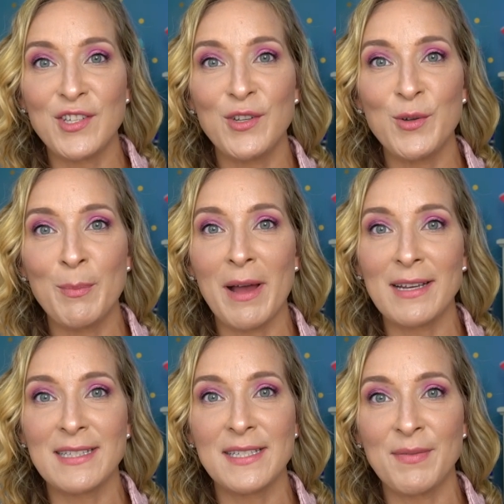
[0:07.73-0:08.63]
two
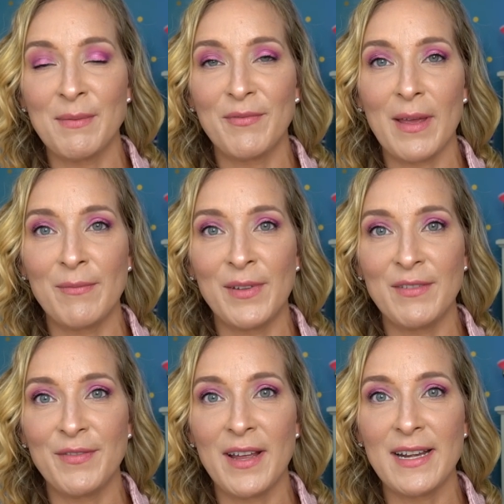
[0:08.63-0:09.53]
boxes from
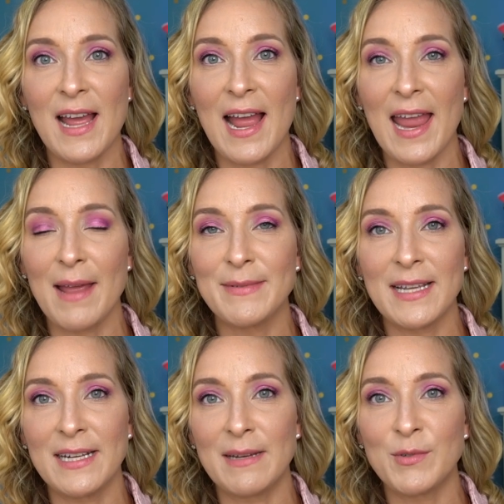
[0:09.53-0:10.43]
FabFitFun I am
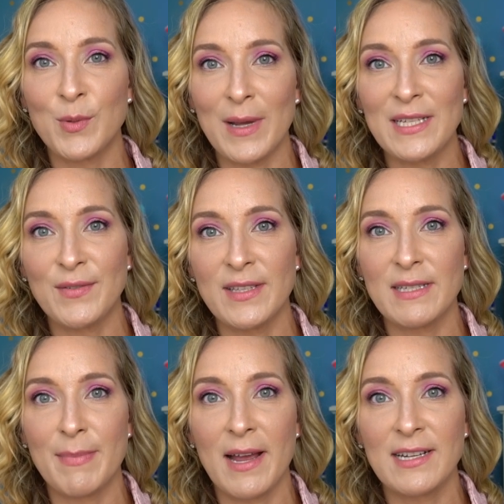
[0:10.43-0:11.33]
signed up twice for
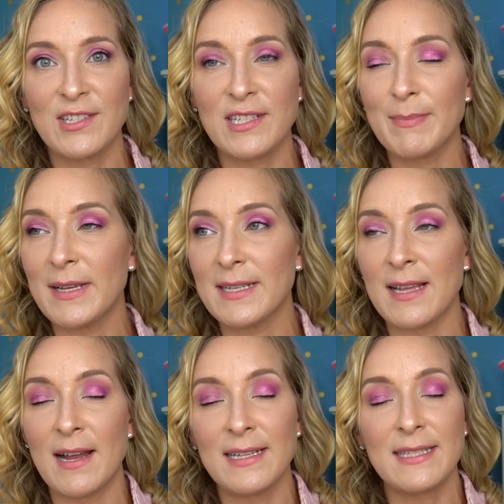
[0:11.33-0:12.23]
this box just because
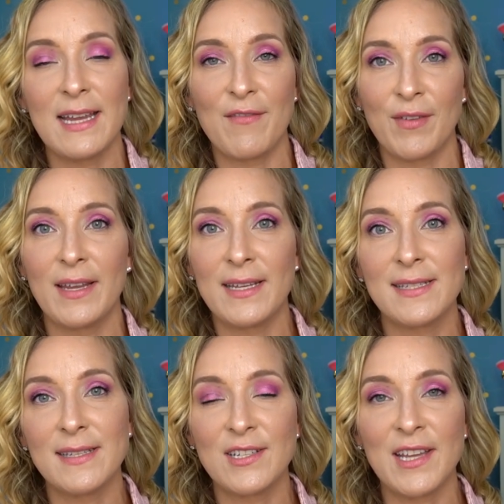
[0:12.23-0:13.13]
honestly I feel like
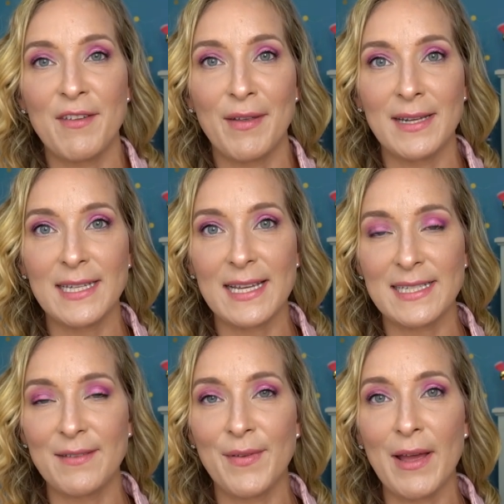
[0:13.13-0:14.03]
it's such a
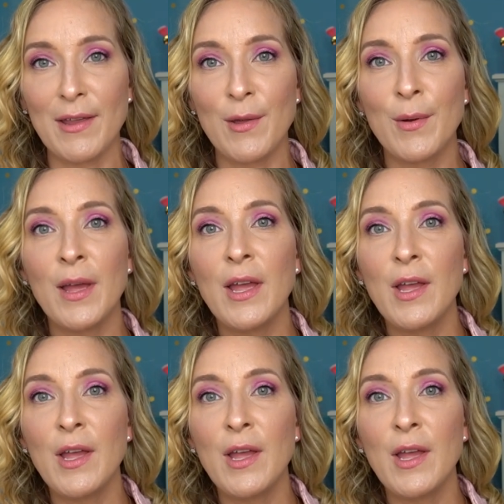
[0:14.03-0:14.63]
fantastic value